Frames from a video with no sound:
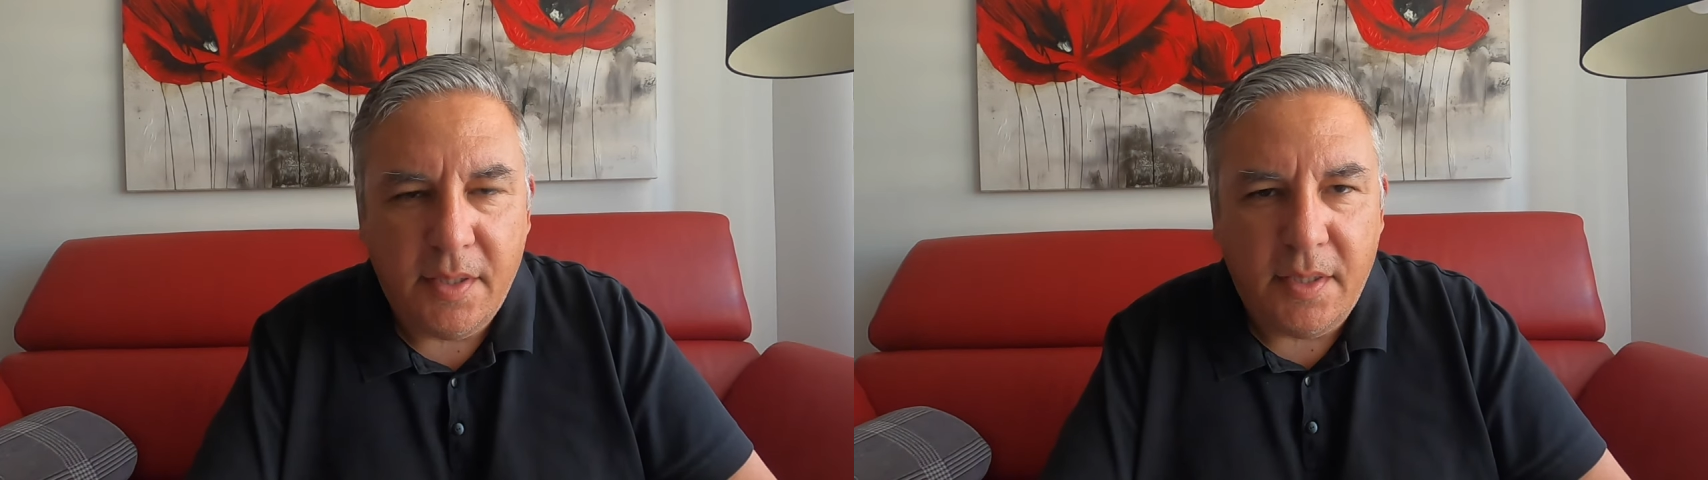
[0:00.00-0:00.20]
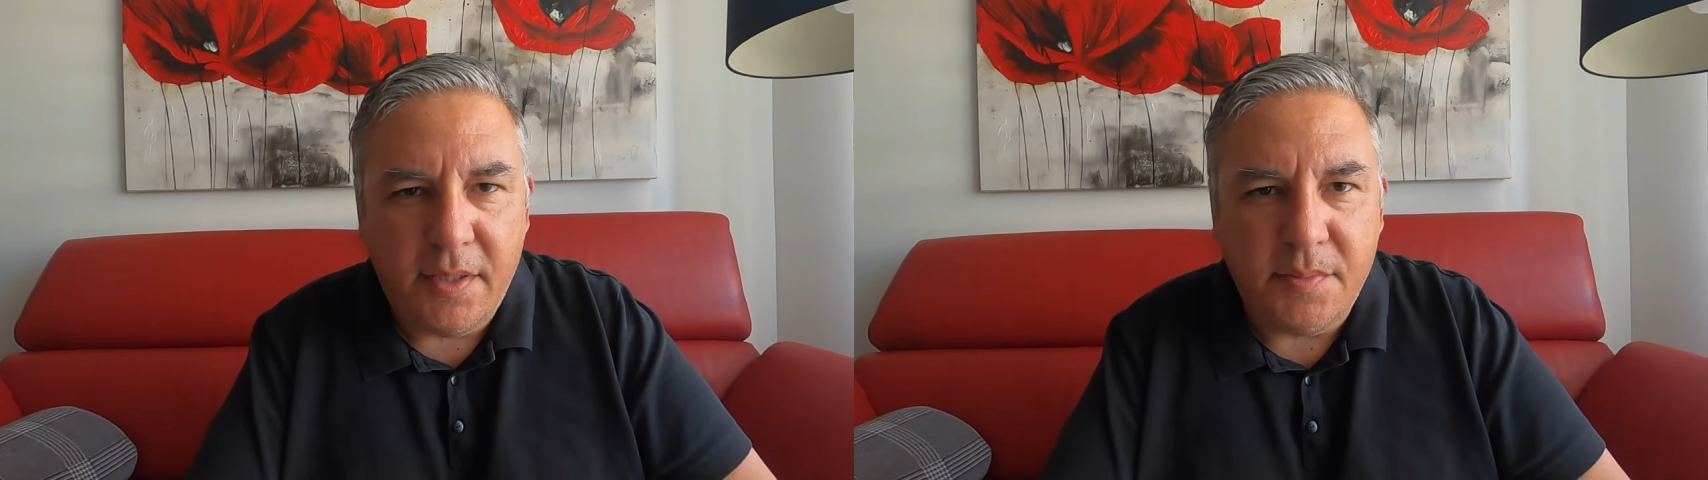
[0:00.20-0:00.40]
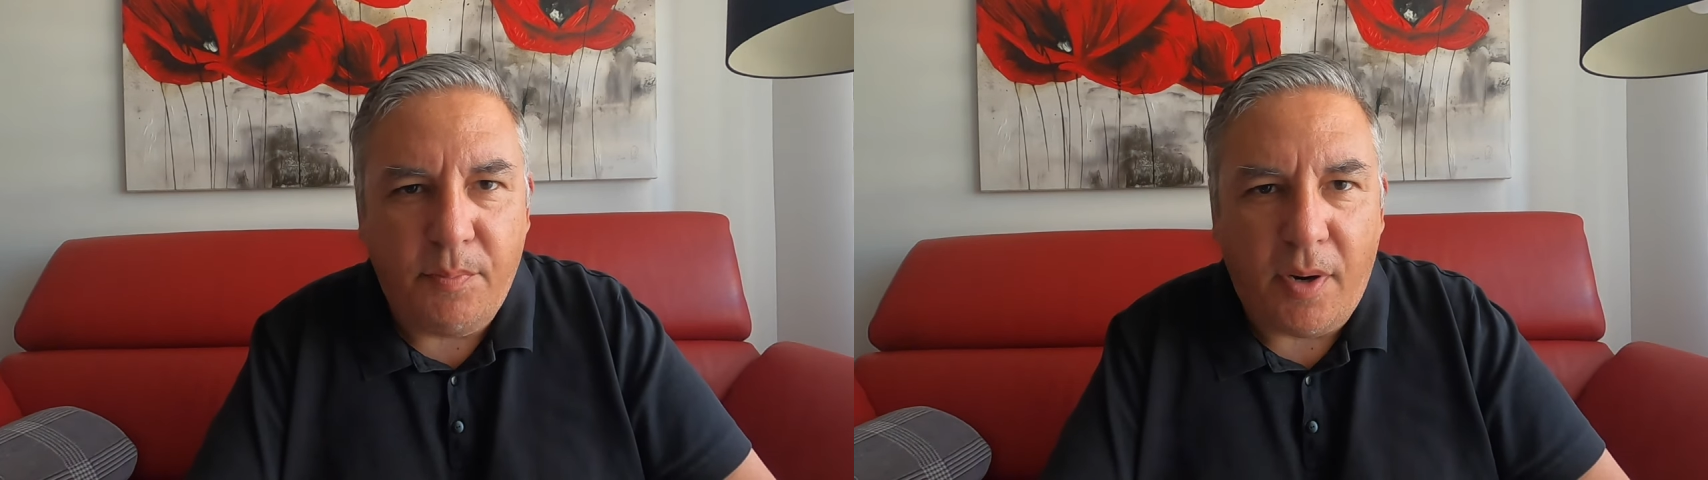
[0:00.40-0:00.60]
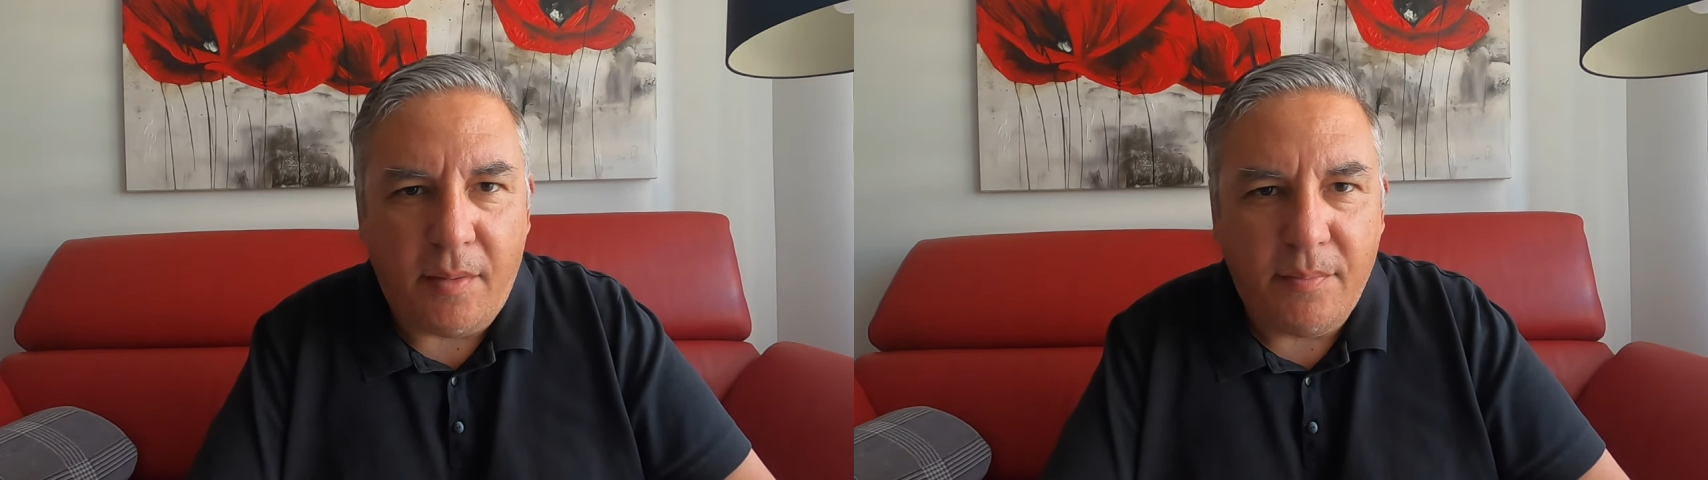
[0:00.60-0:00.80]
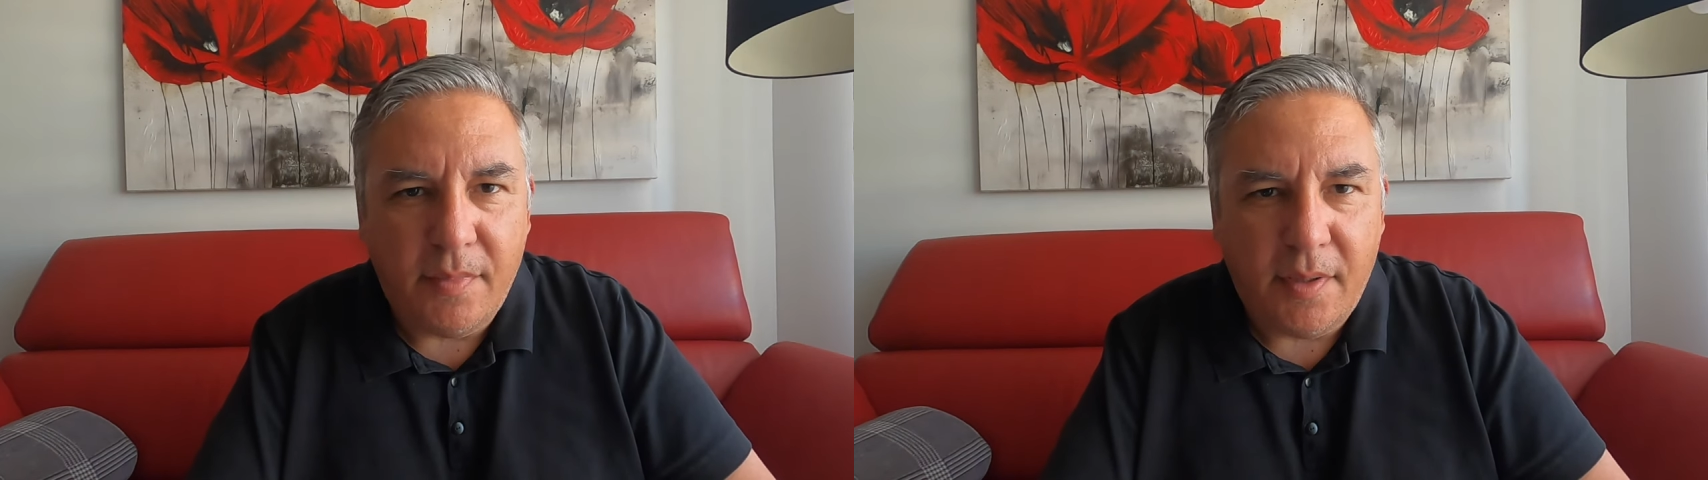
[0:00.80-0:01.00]
He's
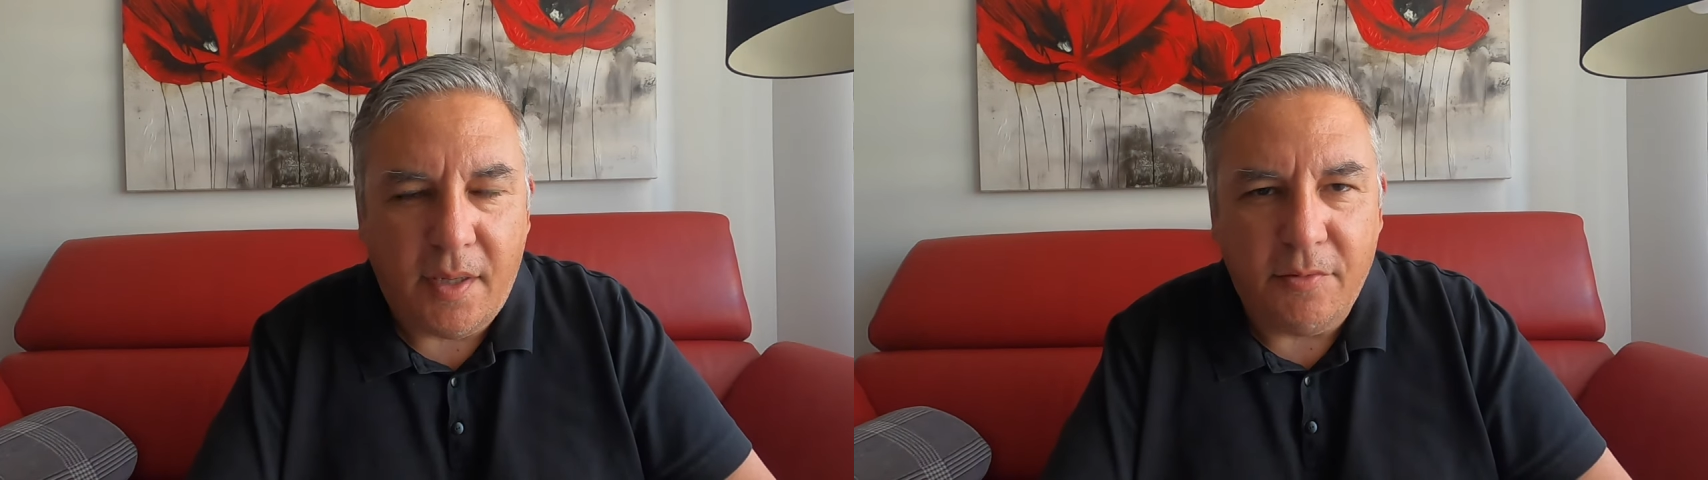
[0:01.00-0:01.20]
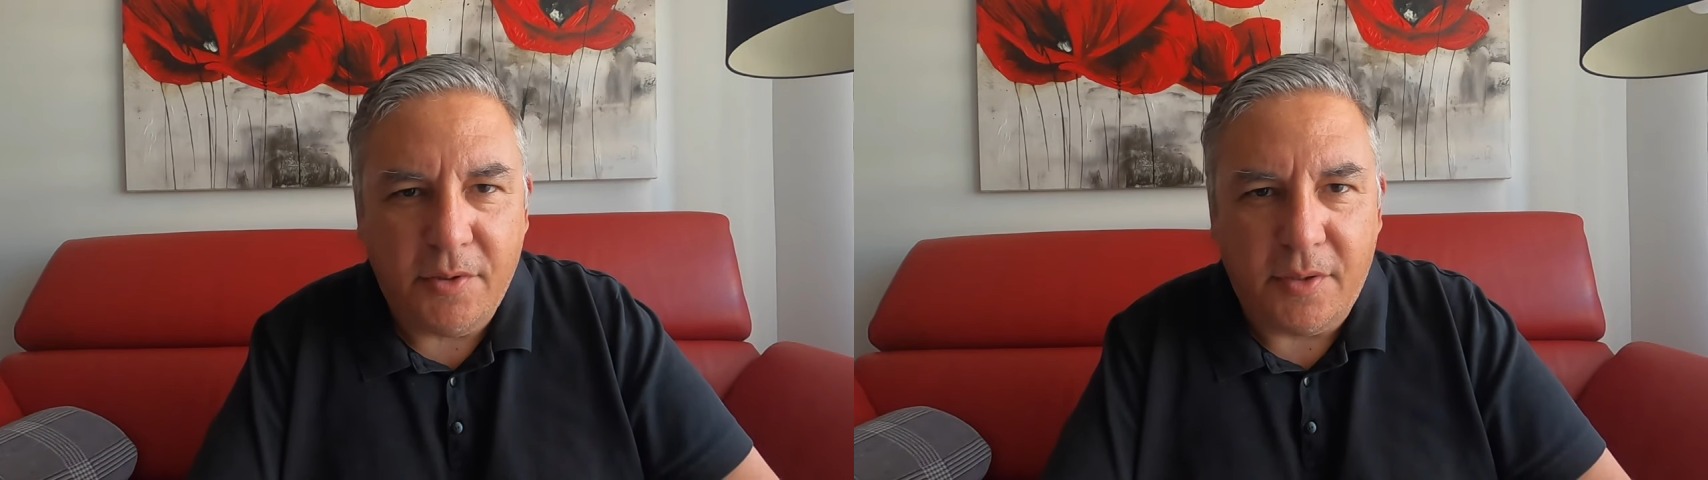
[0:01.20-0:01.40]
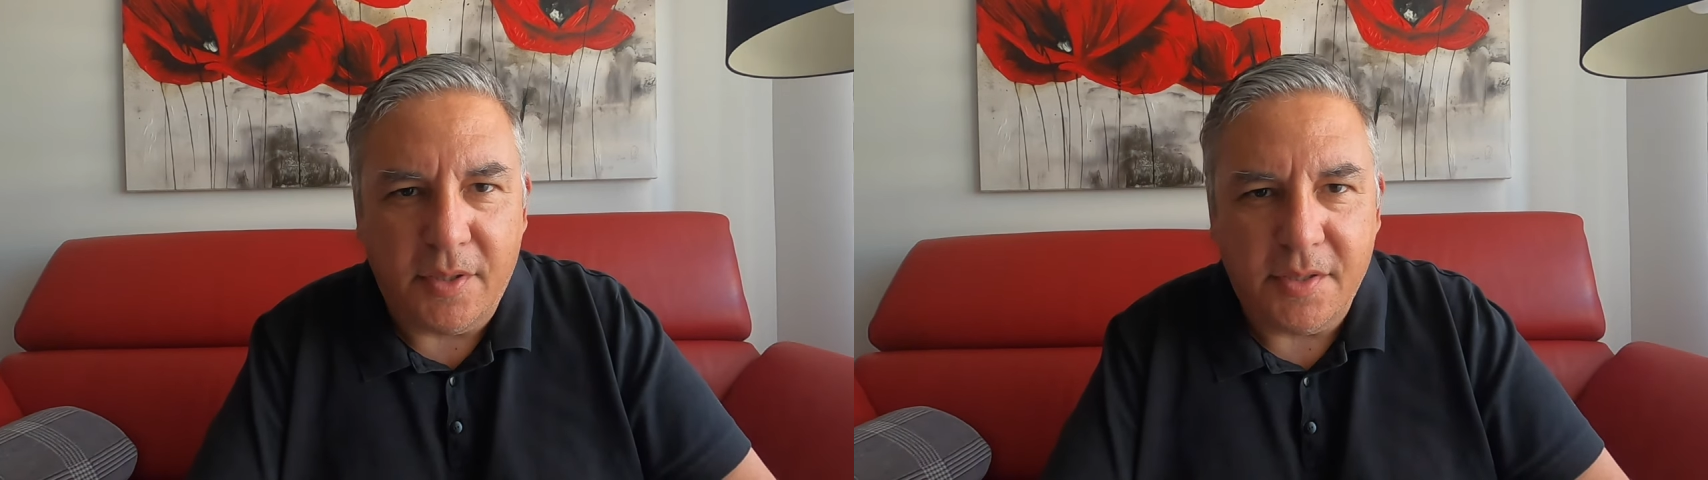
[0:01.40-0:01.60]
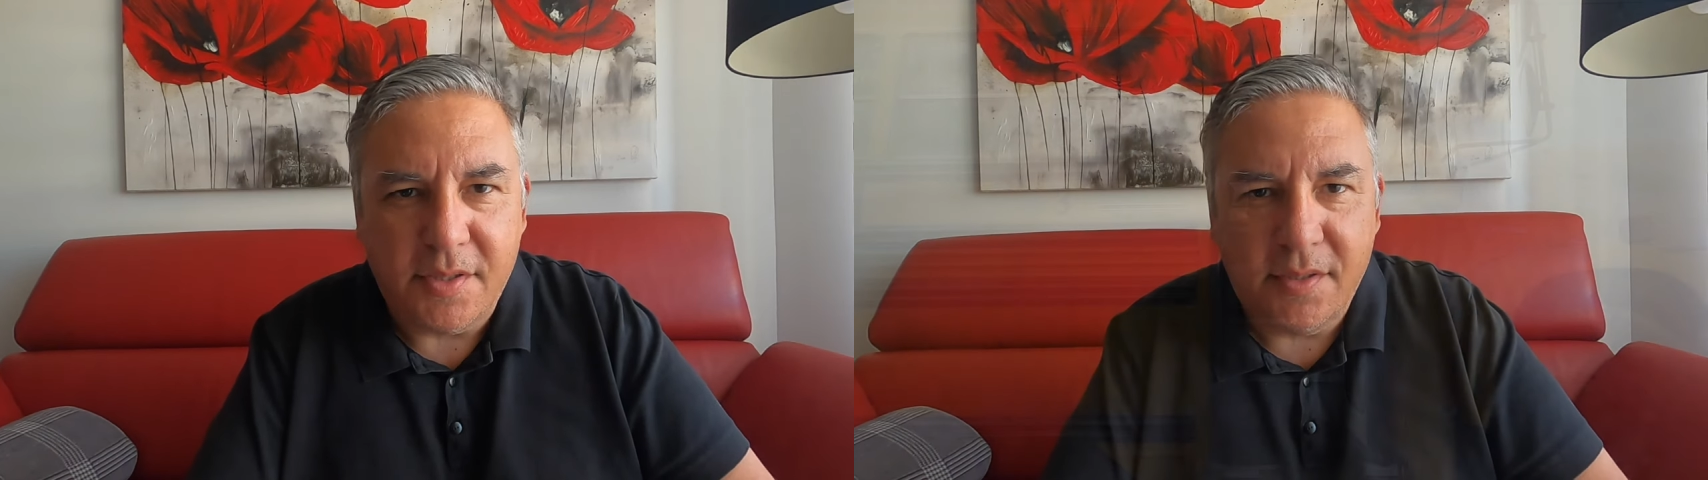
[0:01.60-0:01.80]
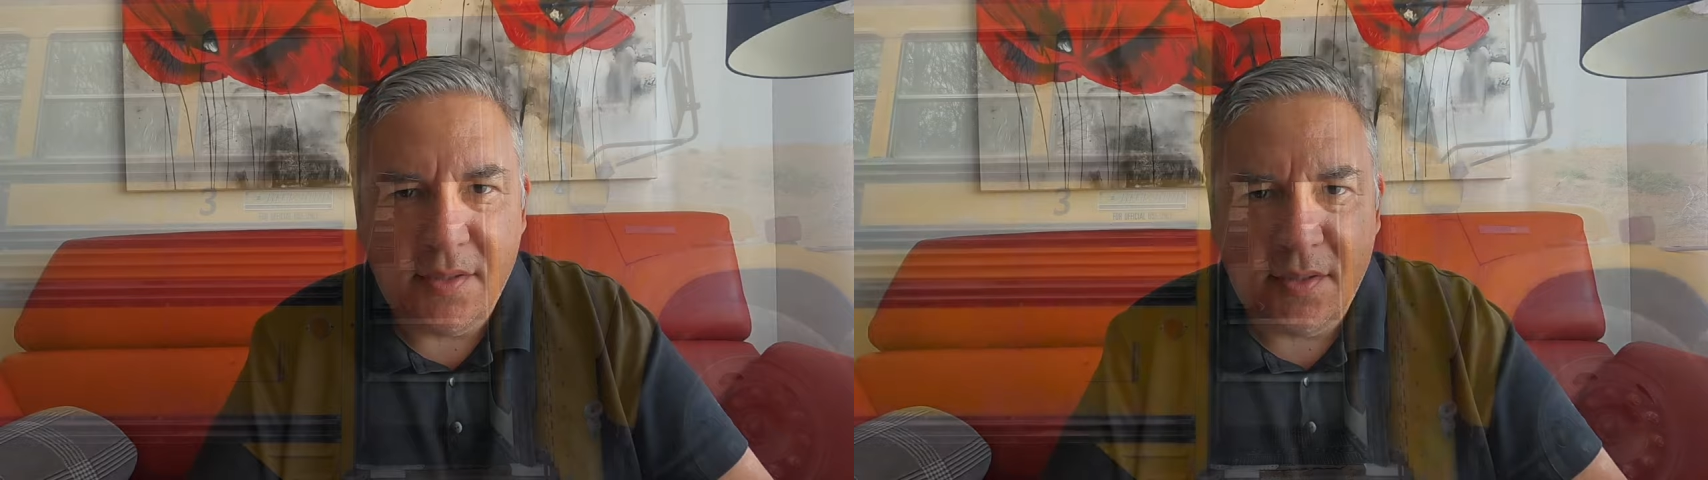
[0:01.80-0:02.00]
Baum Outdoors.